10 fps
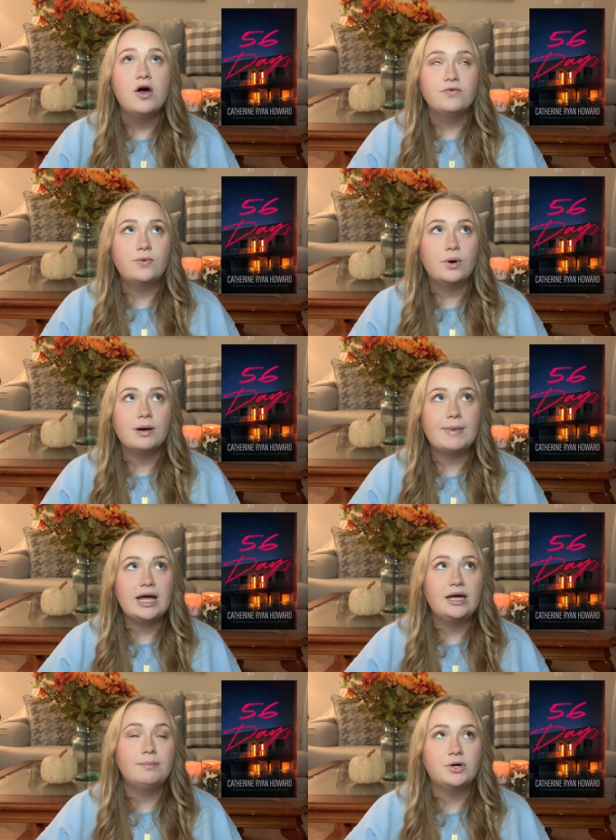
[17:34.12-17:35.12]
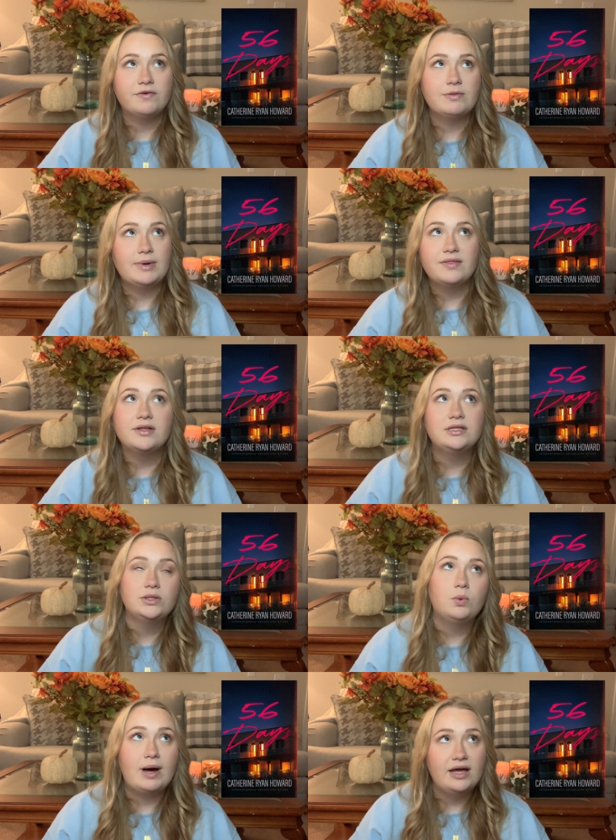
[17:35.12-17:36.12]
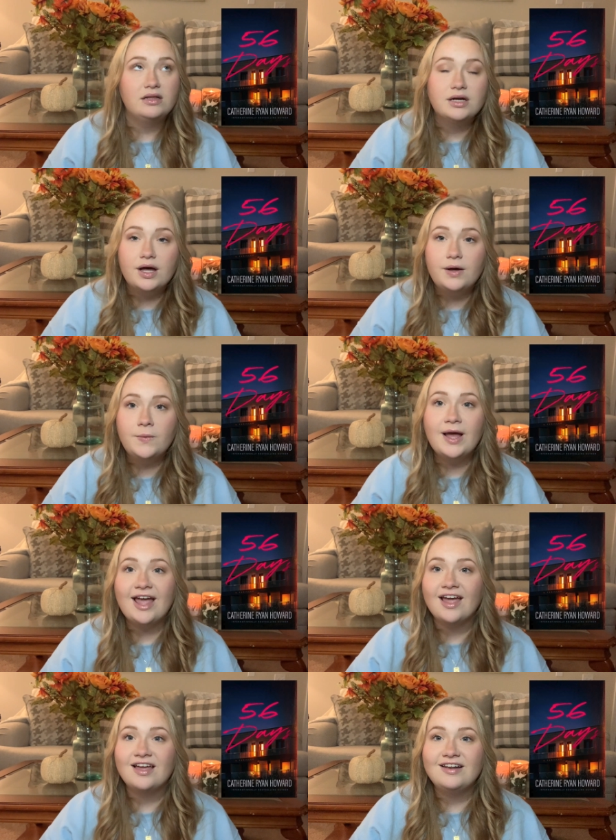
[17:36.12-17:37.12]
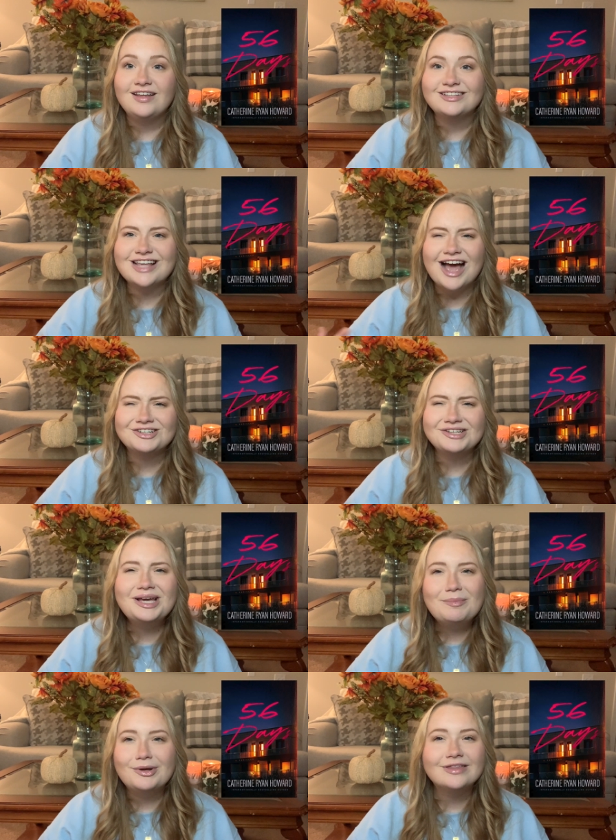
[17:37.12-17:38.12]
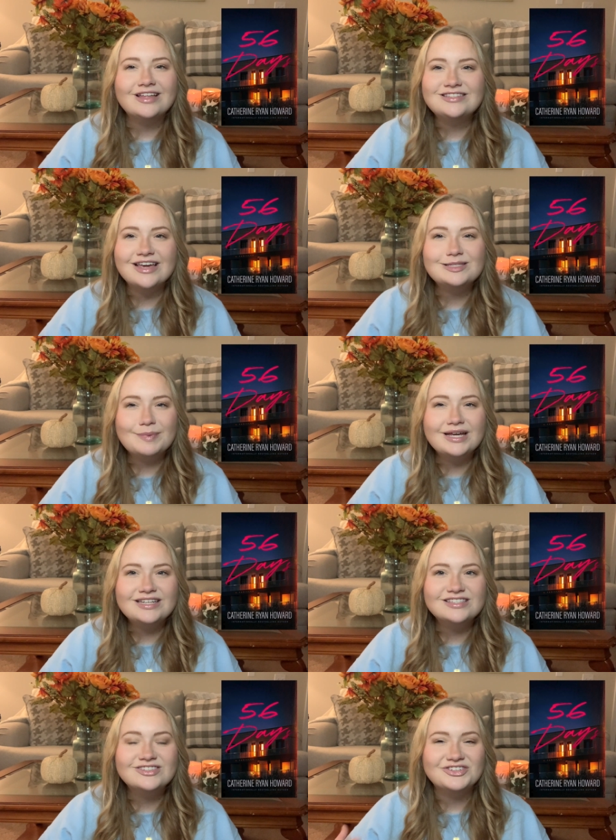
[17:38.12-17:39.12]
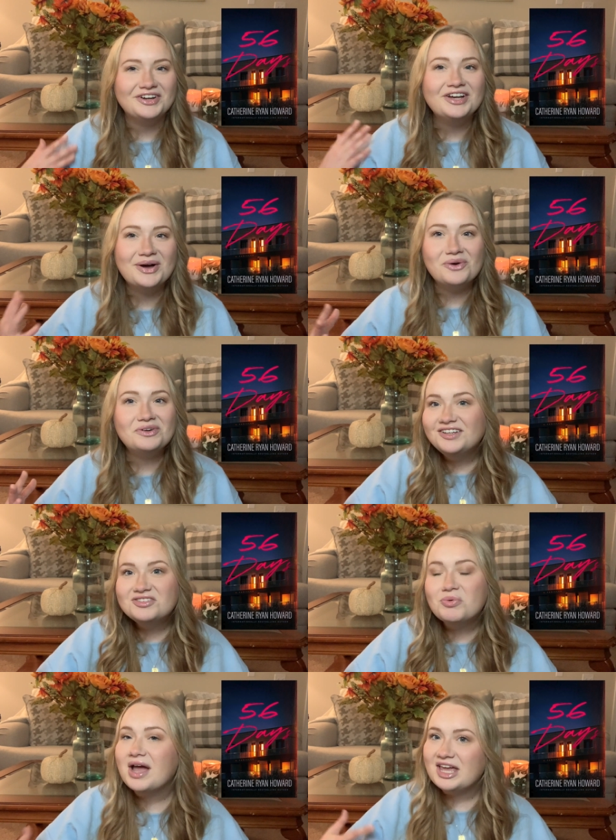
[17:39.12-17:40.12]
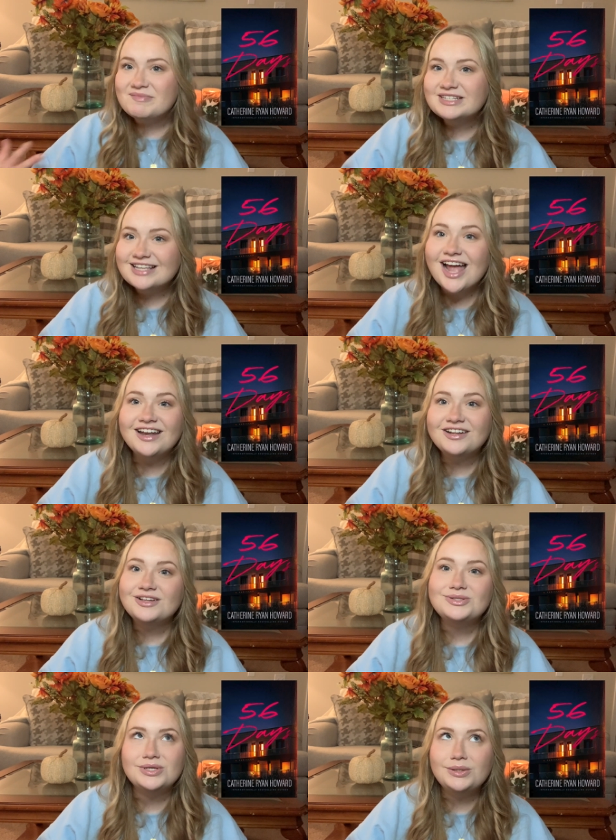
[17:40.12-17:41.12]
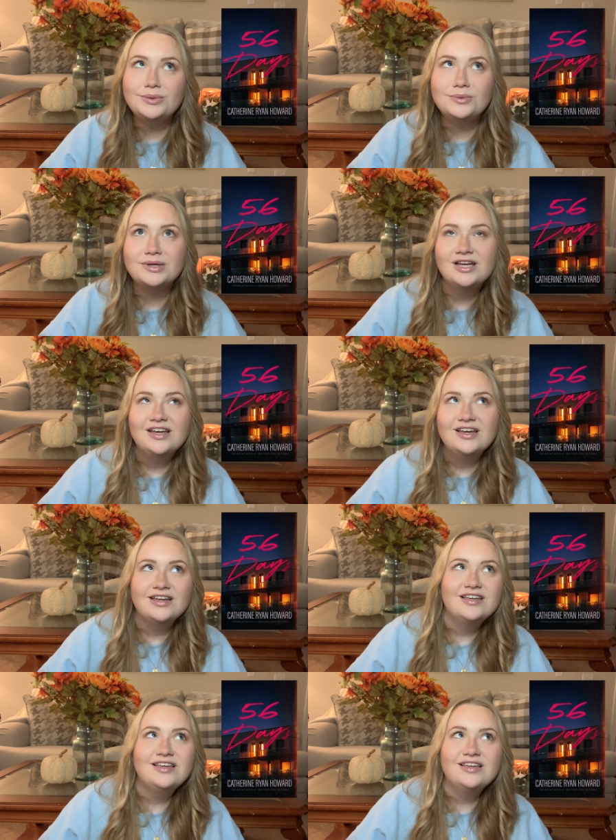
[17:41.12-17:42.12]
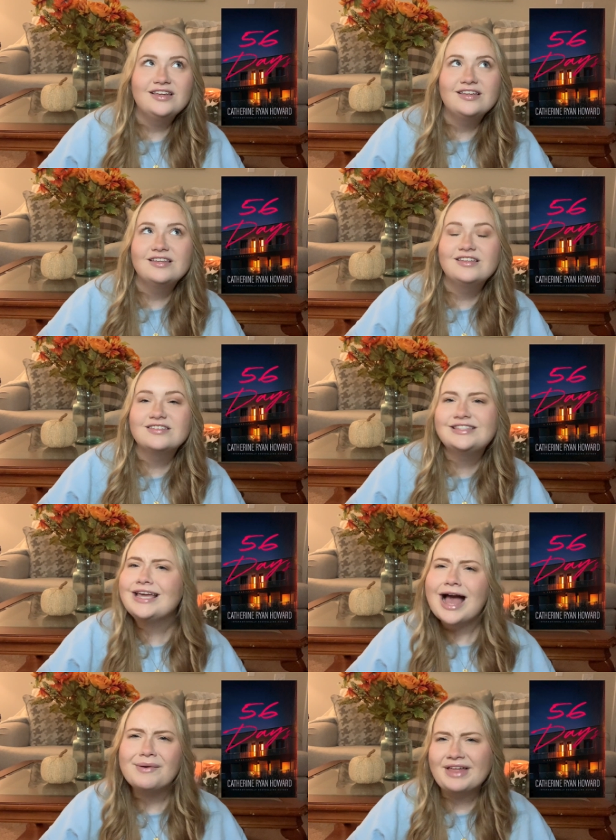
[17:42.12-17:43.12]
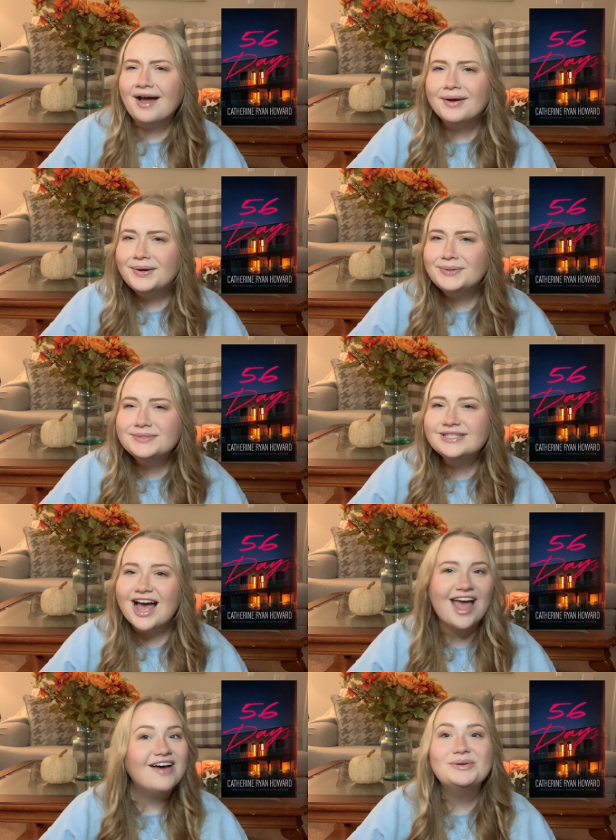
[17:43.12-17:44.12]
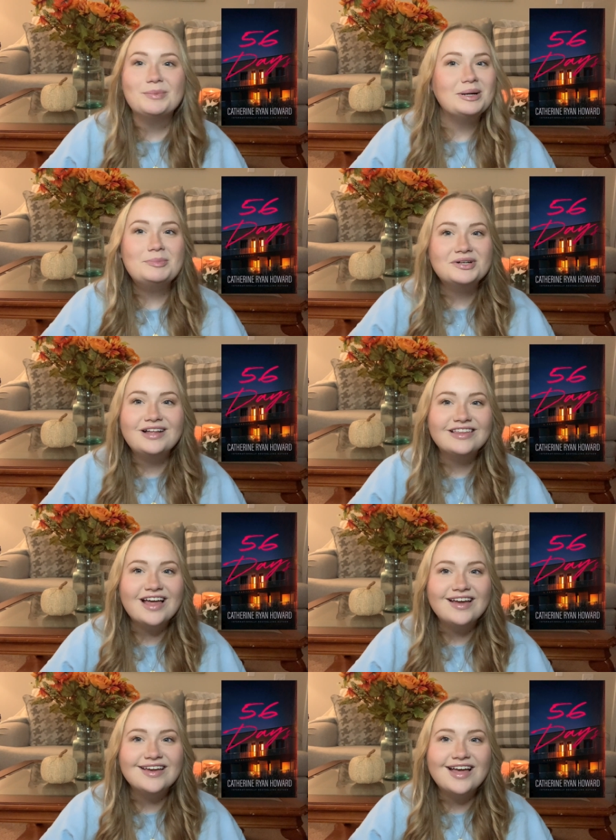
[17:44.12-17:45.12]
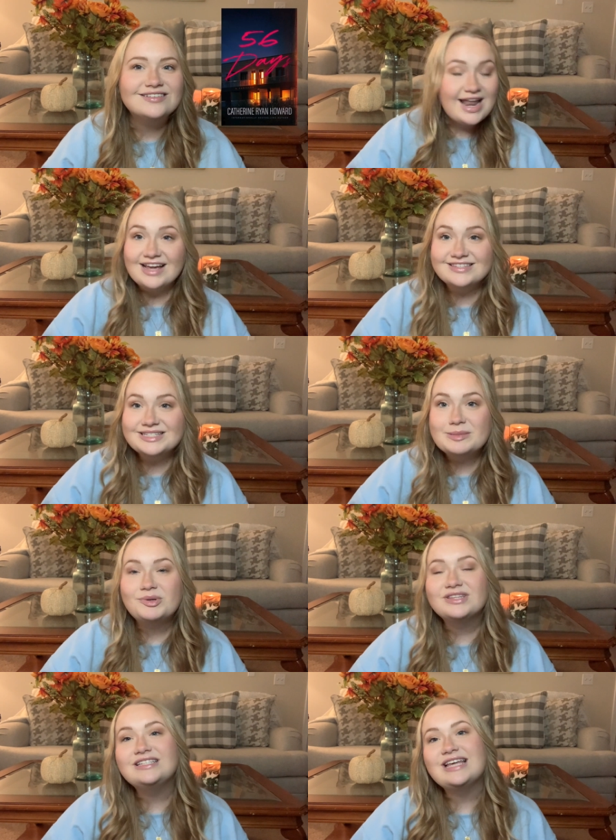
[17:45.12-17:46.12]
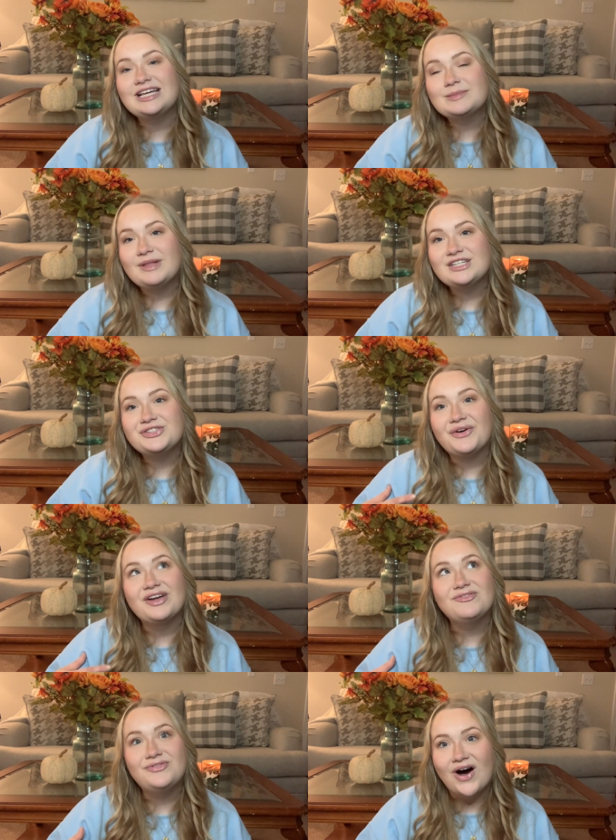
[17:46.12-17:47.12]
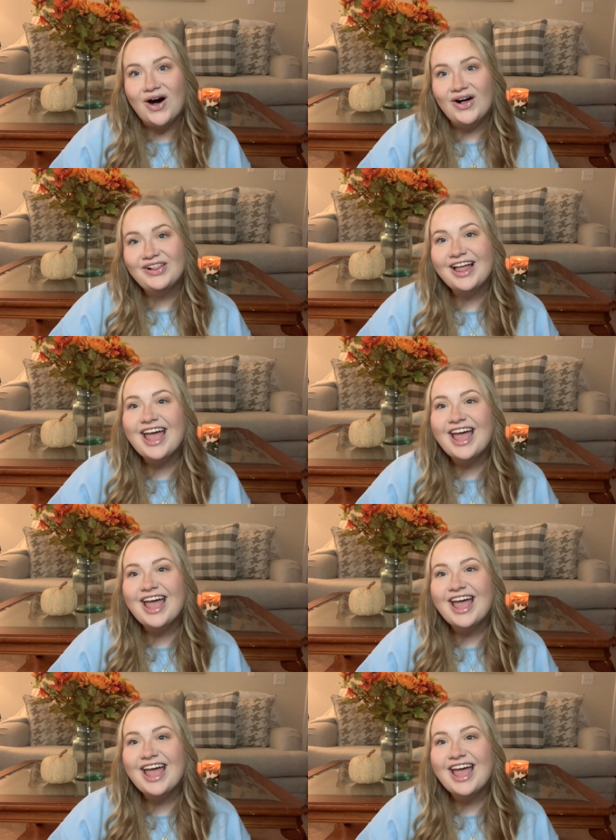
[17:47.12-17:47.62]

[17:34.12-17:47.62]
for my book of the month a little while ago, and it's actually a book that takes place during COVID, so I am excited to see how that goes. I haven't read a book like that yet. Next is a book that takes place during fall,